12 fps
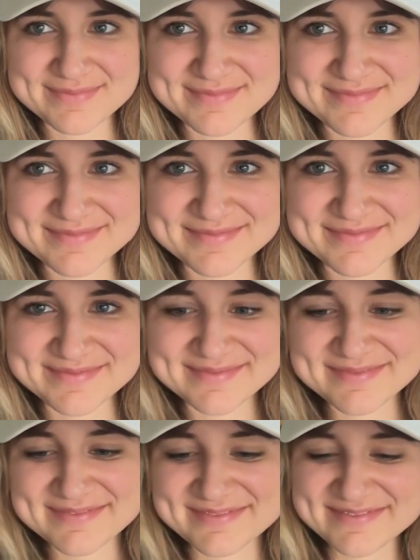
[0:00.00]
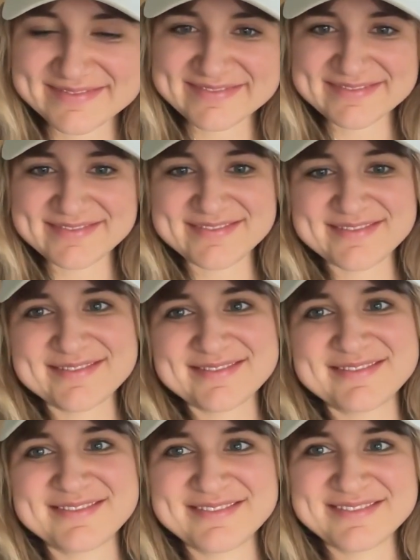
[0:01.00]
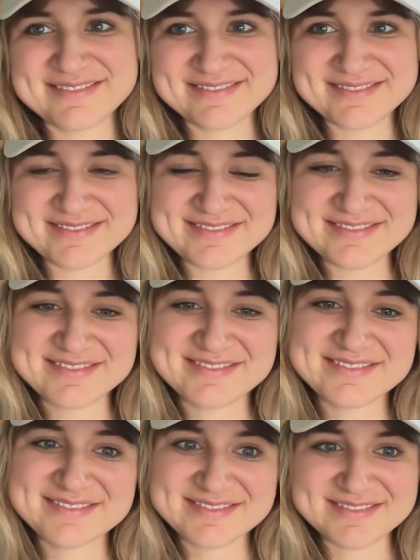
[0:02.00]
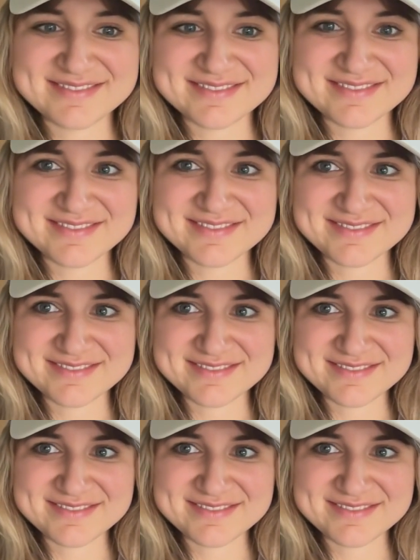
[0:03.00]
No words are spoken by the person on screen.